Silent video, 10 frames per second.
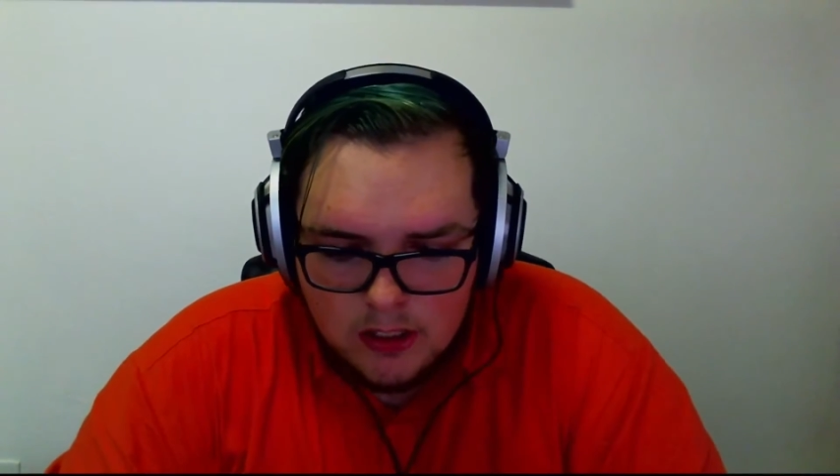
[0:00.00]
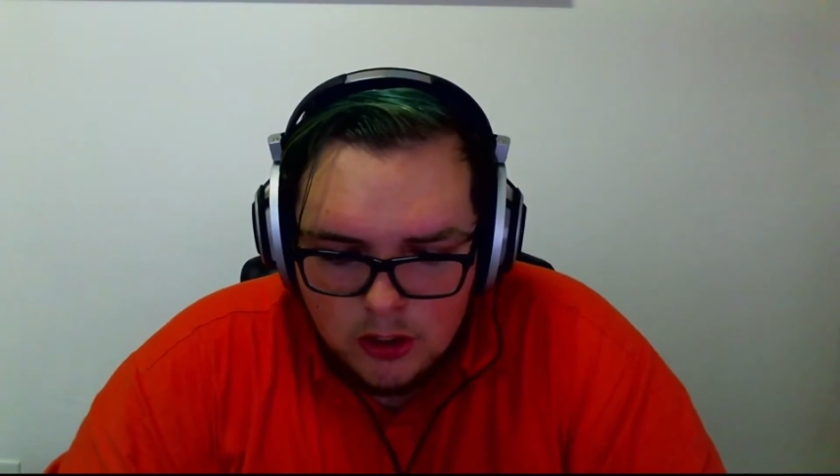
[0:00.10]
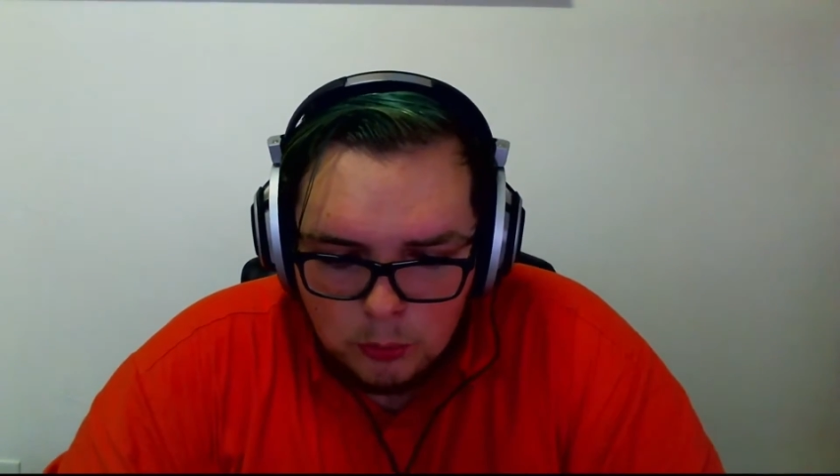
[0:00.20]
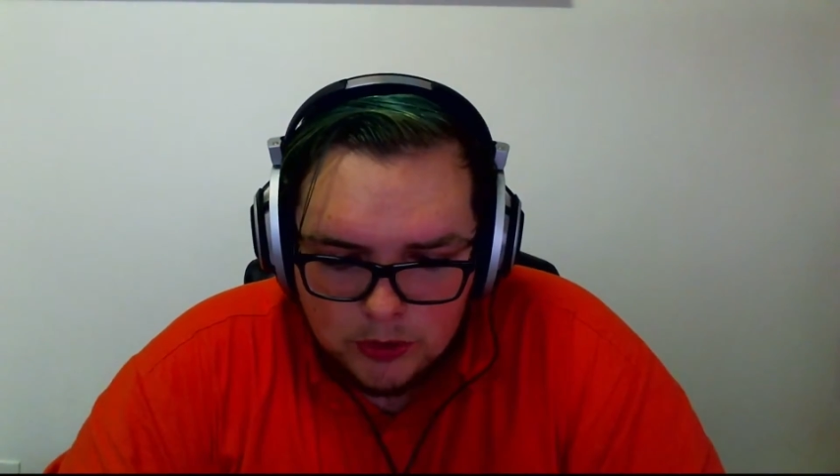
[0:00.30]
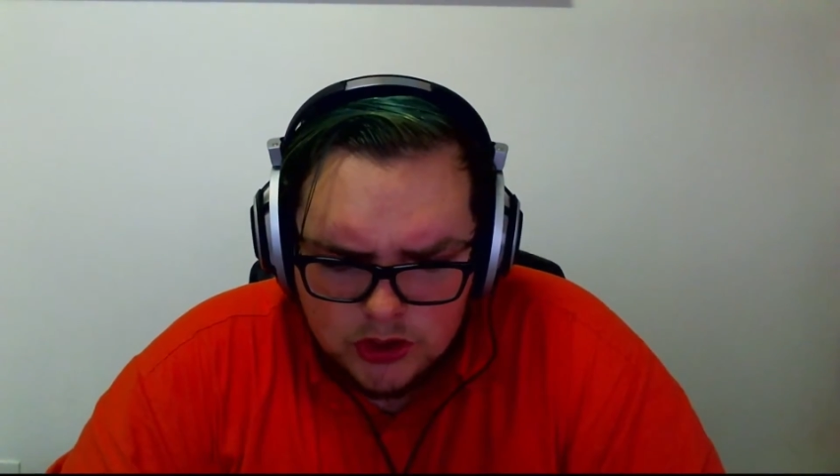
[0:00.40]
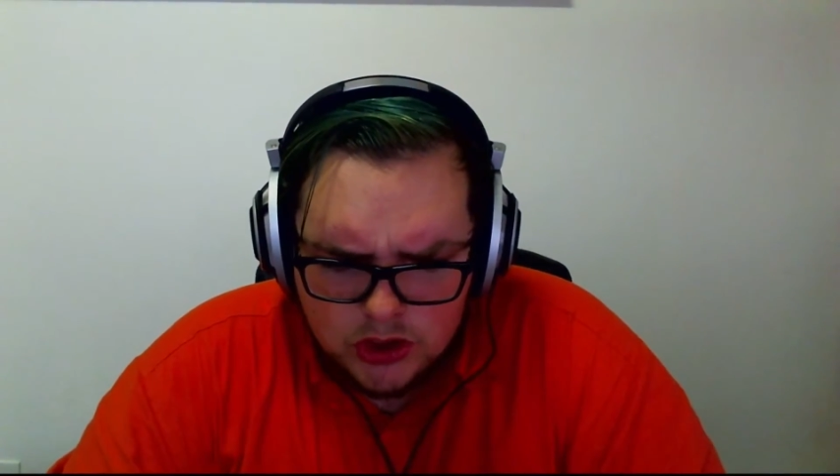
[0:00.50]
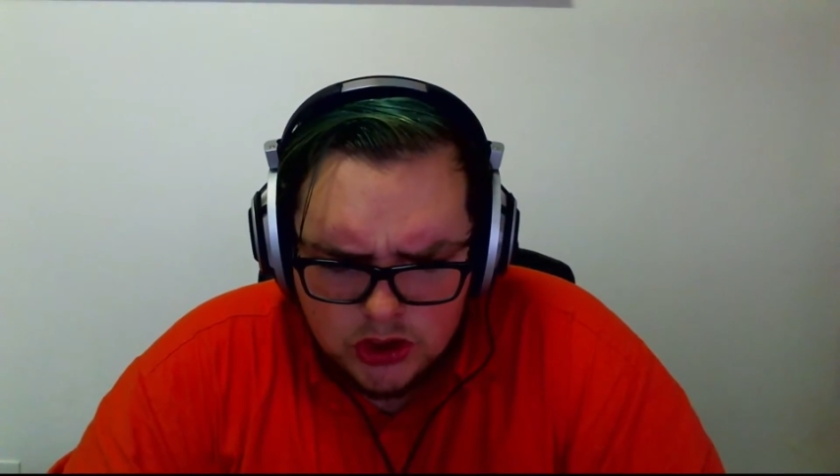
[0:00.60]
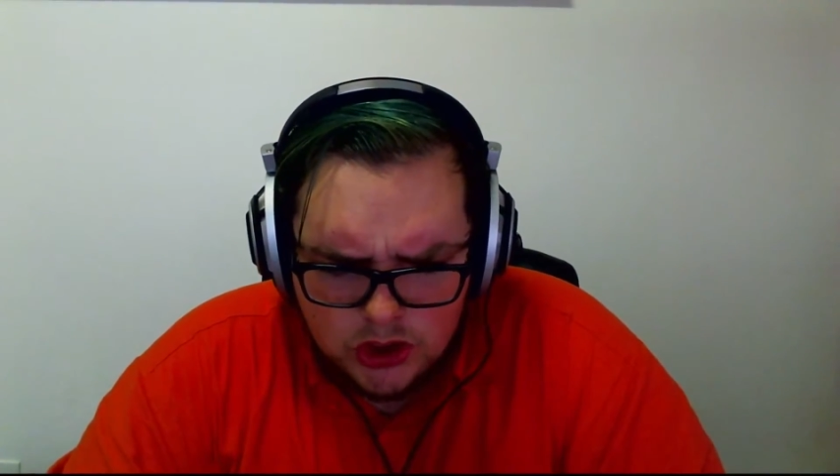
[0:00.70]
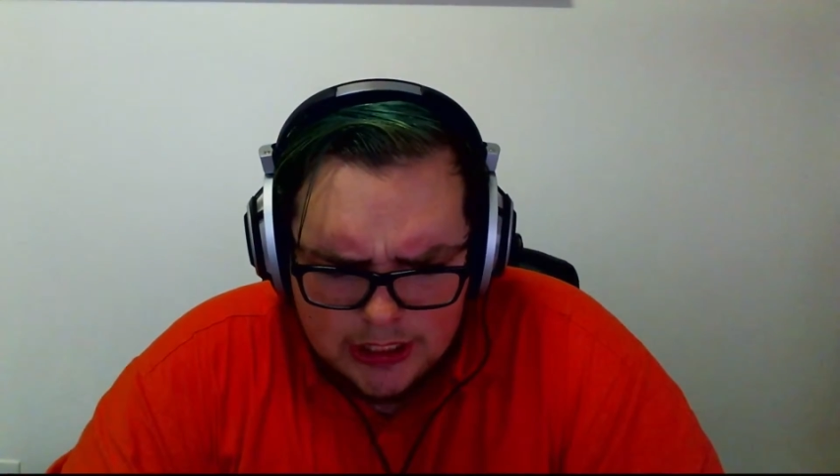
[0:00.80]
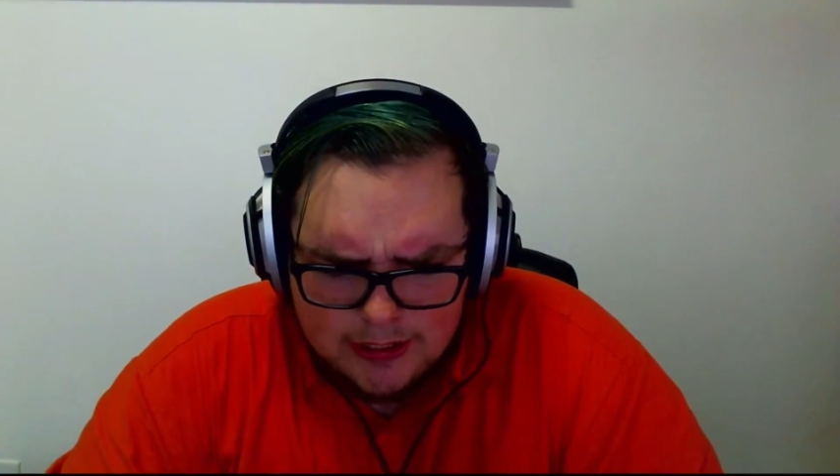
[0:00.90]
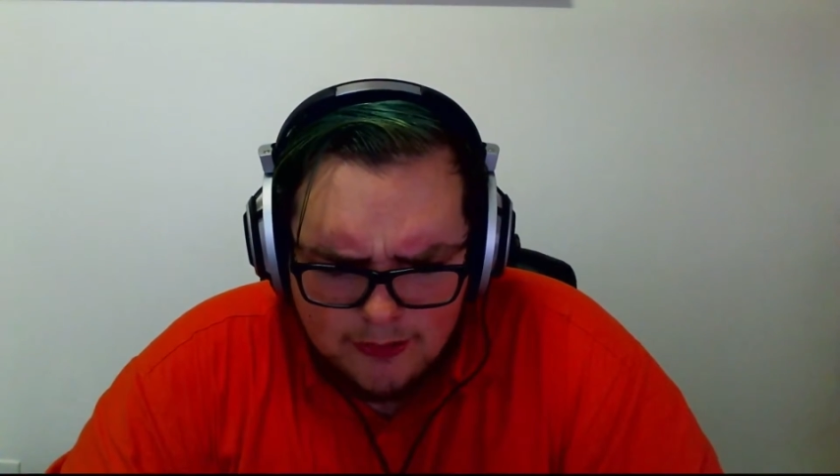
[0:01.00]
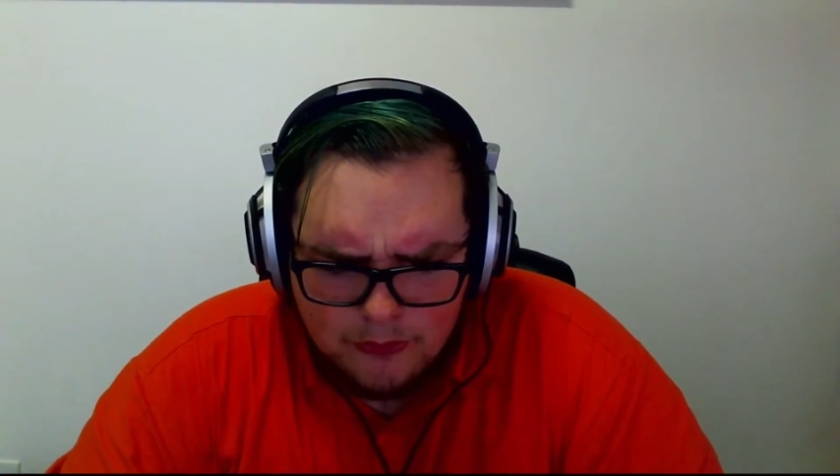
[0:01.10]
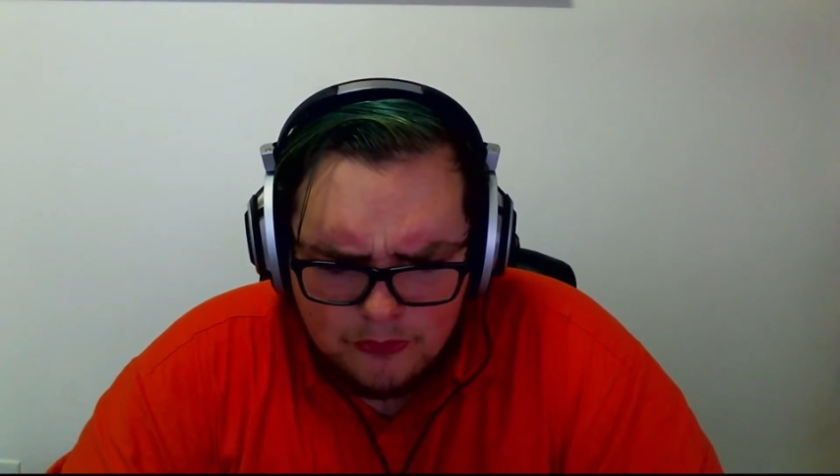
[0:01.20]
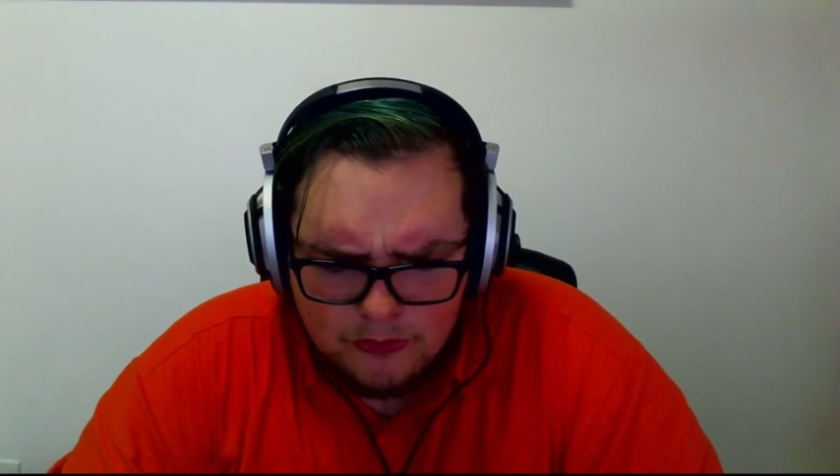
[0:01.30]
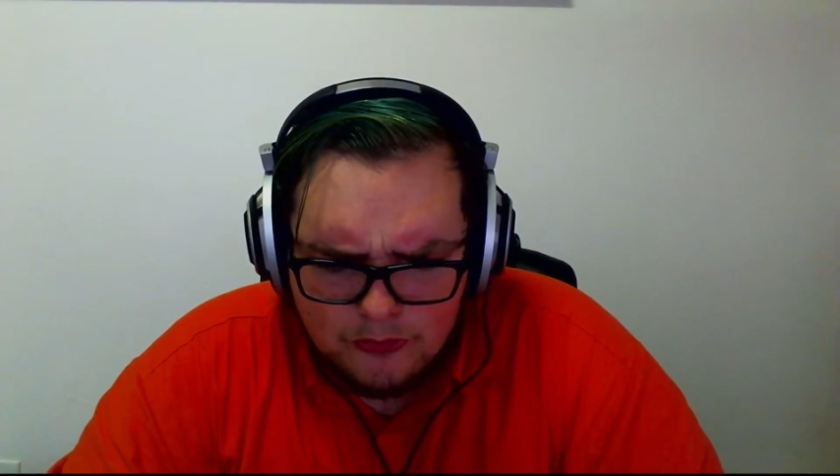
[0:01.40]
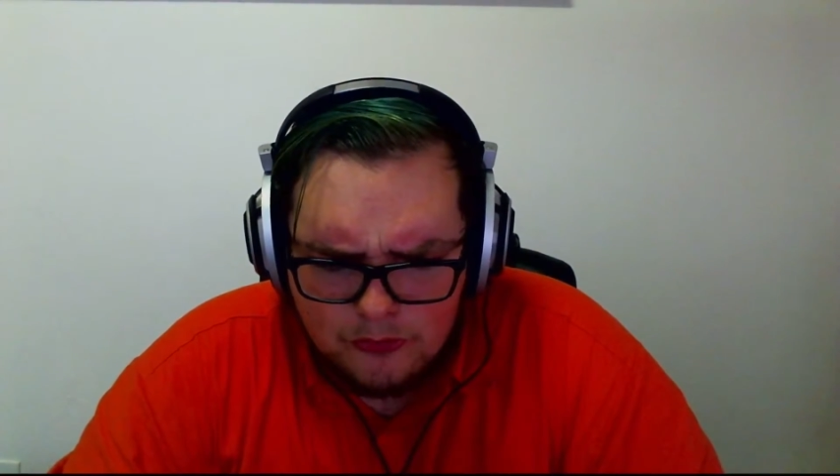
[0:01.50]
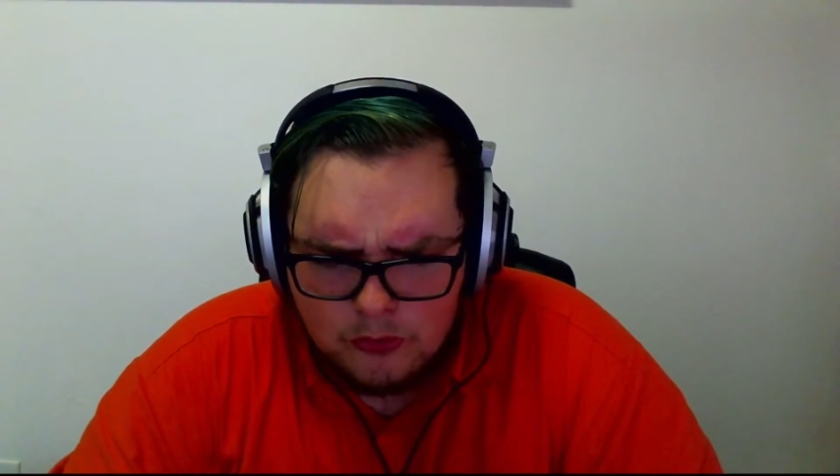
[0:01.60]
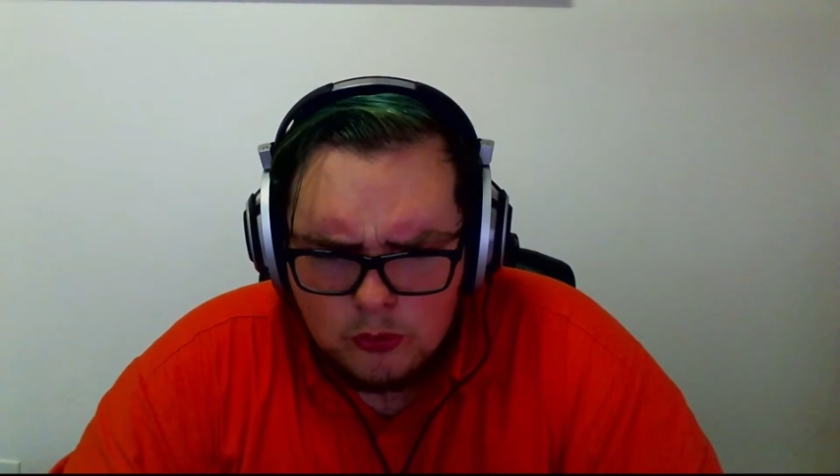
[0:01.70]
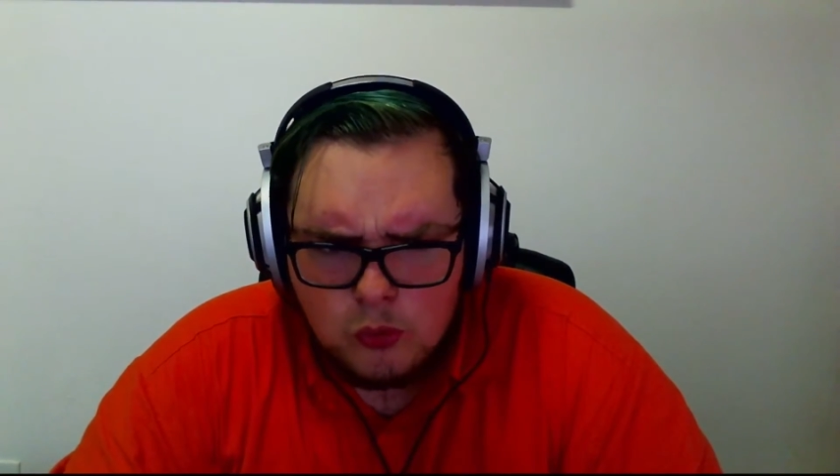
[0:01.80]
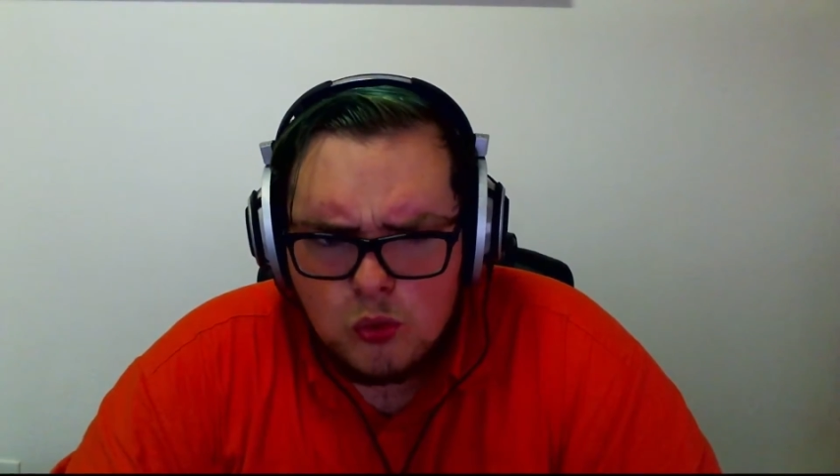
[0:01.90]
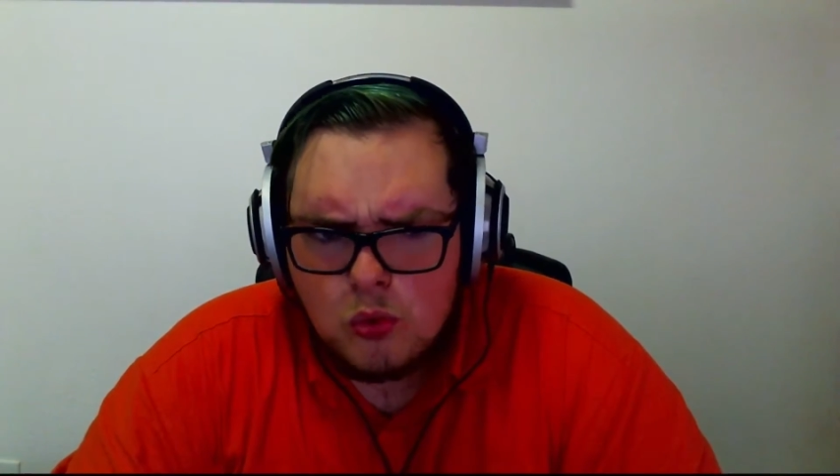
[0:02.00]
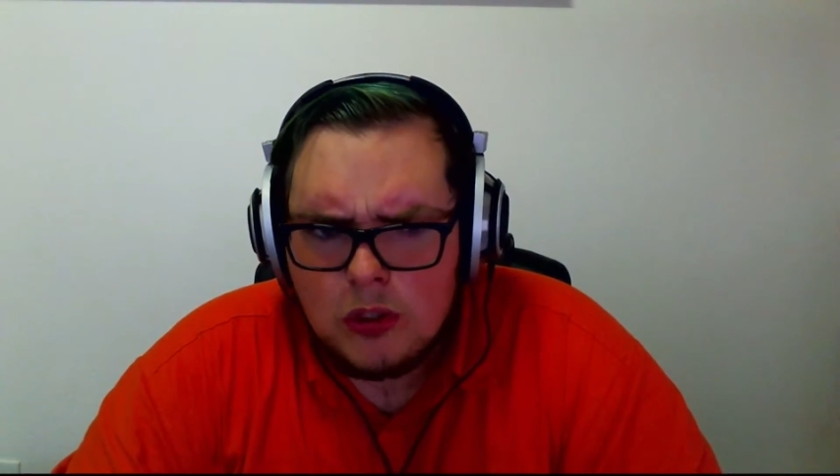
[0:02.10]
which is,